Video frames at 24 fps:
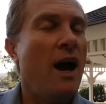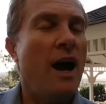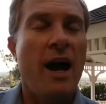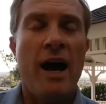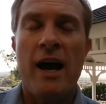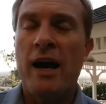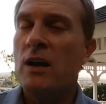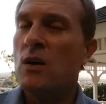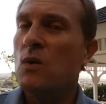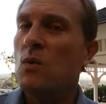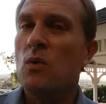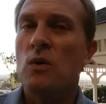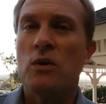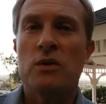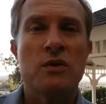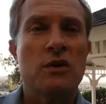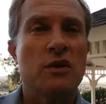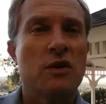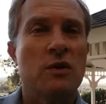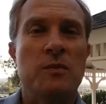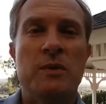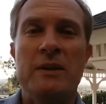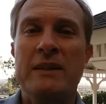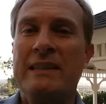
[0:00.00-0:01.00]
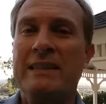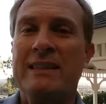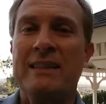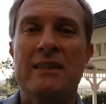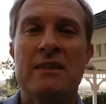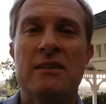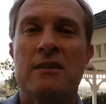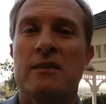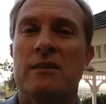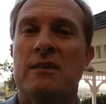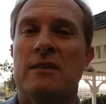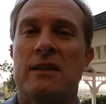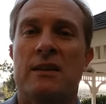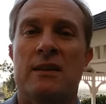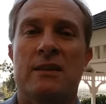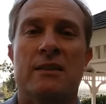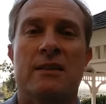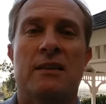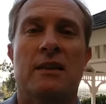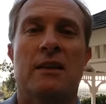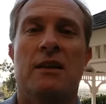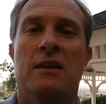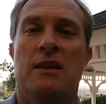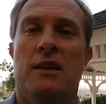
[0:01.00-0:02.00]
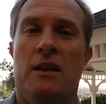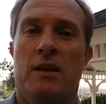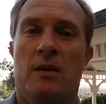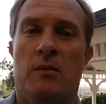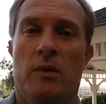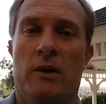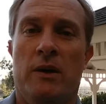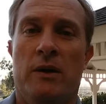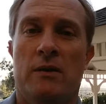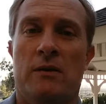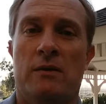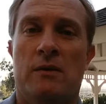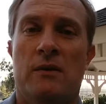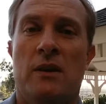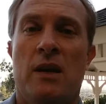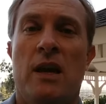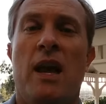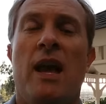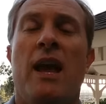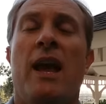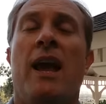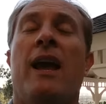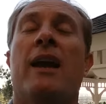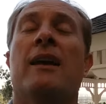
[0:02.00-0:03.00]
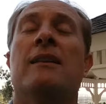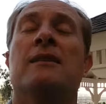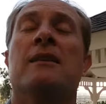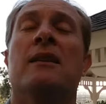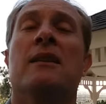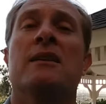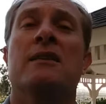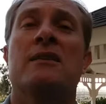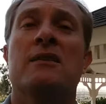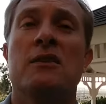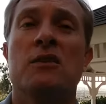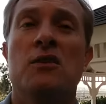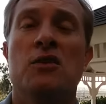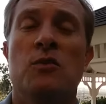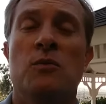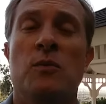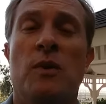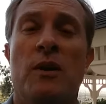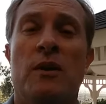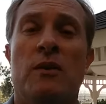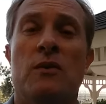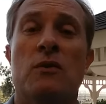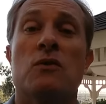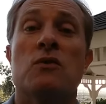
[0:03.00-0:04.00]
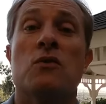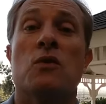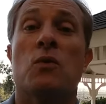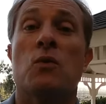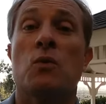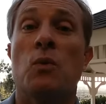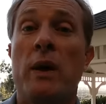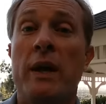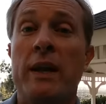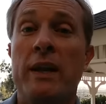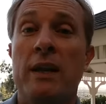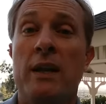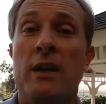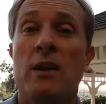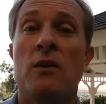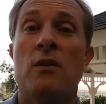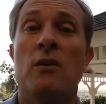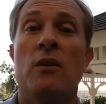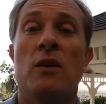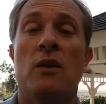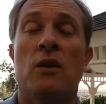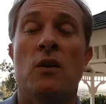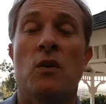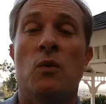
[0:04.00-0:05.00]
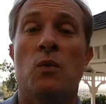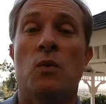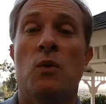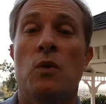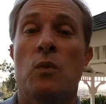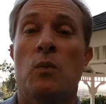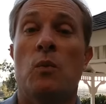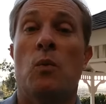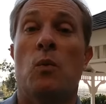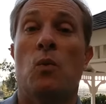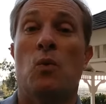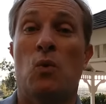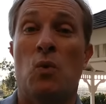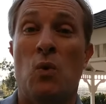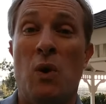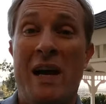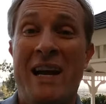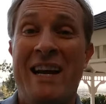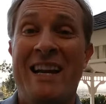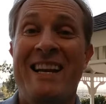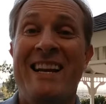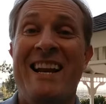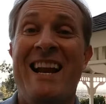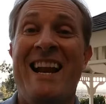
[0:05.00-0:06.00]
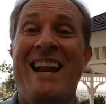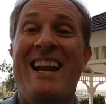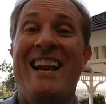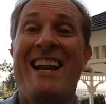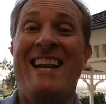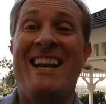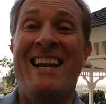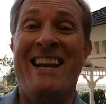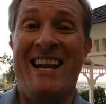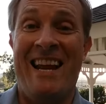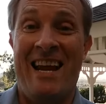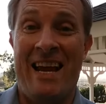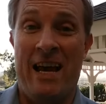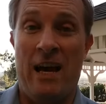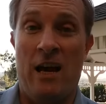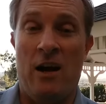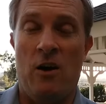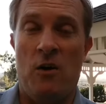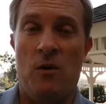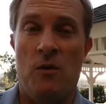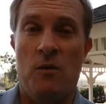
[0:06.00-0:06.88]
I don't want you to be digital dust in a database. And the decision makers are right here in the room right now.